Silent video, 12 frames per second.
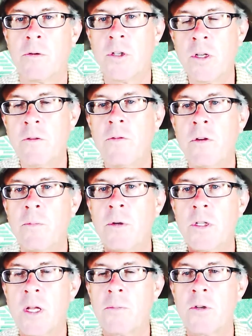shift your
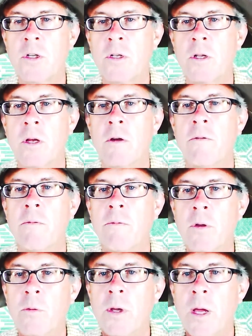perception
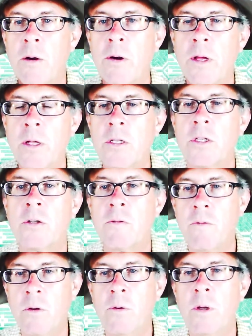from viewing arrogance
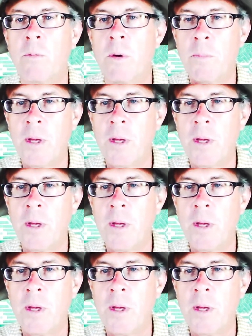to viewing